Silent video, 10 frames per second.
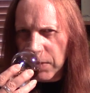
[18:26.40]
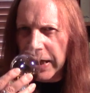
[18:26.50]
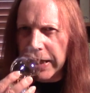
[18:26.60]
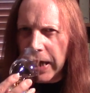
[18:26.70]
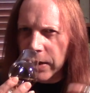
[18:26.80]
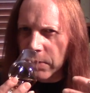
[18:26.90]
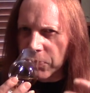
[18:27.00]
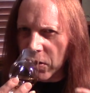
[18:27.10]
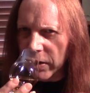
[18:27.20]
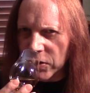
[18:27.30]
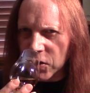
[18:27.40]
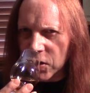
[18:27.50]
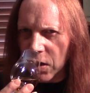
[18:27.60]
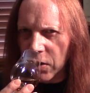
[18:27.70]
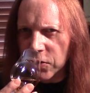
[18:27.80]
Again, I'm getting a
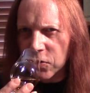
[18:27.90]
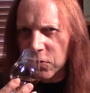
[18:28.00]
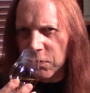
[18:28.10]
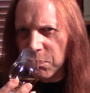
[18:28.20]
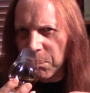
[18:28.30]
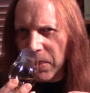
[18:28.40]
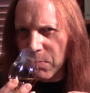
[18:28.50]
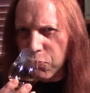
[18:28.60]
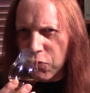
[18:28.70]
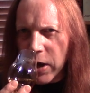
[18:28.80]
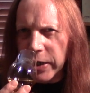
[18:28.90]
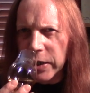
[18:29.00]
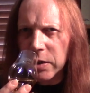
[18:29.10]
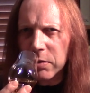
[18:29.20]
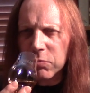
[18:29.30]
slight sort of
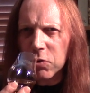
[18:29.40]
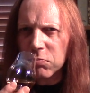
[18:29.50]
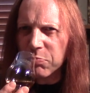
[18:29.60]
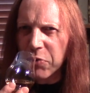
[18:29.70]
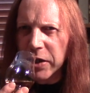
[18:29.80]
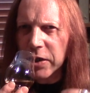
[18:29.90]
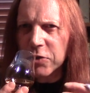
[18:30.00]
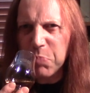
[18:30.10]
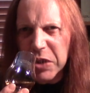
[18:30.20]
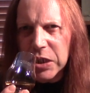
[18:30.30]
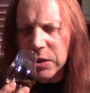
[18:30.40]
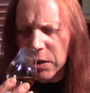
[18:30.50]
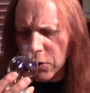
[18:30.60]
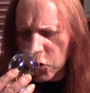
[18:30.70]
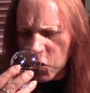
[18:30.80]
bready, not breadiness,
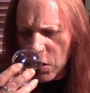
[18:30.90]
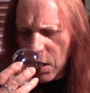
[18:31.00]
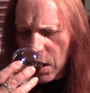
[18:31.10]
biscuitiness.